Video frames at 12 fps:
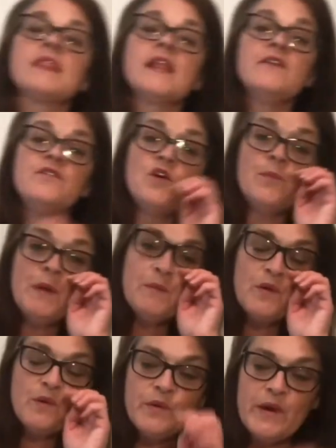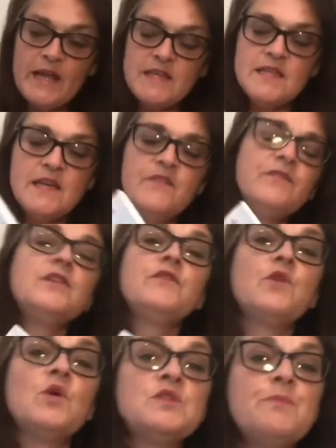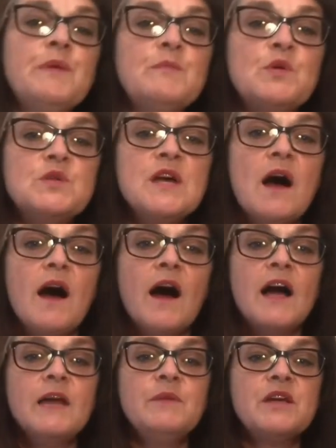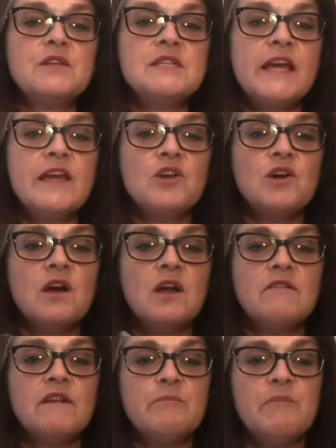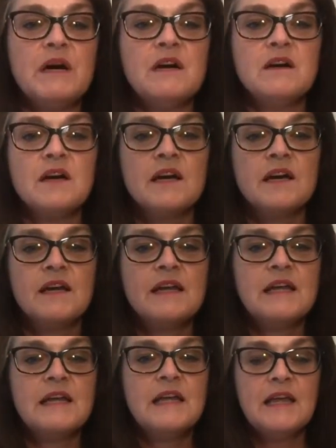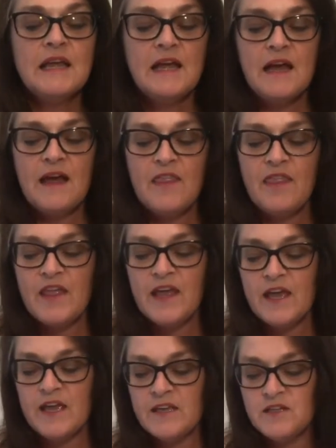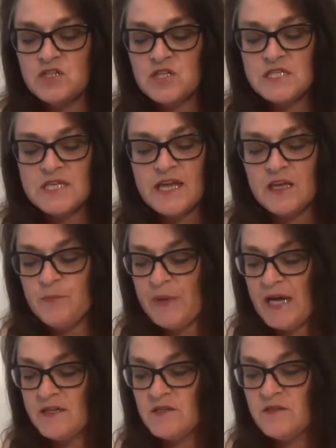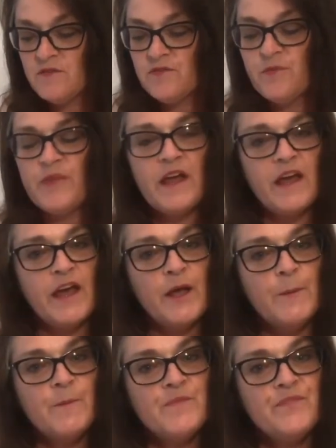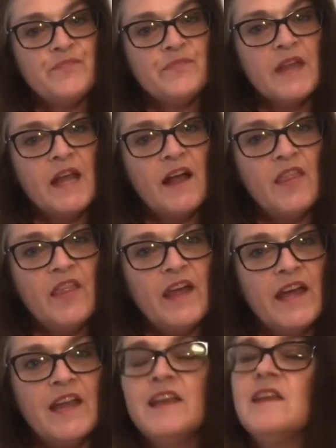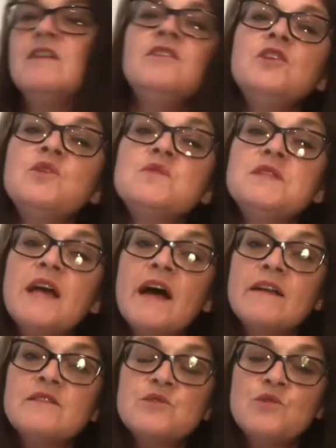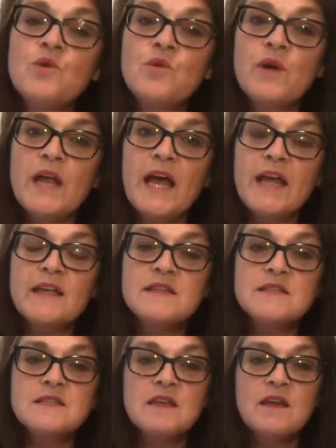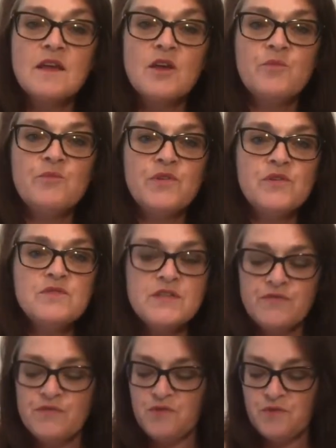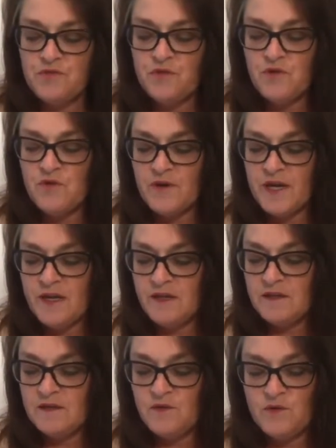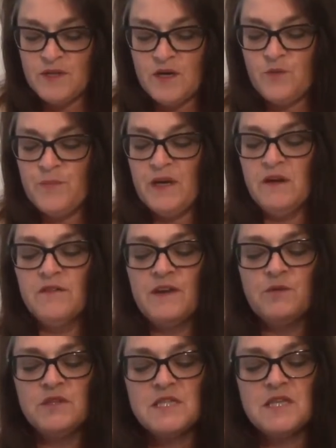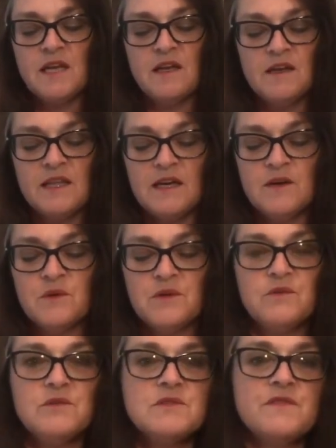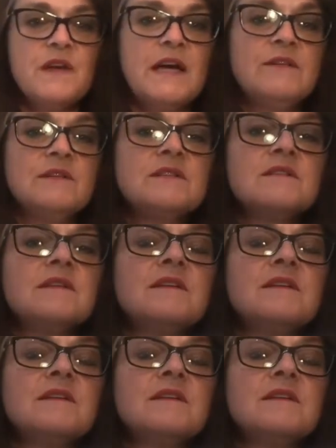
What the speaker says: If you're a bit more creative and you've got a bit more time, you could take your colouring book and then just take a pattern from there and then use that to create beautiful flooring. Oh, that would be lovely, wouldn't it? Look at that one, all those flowers.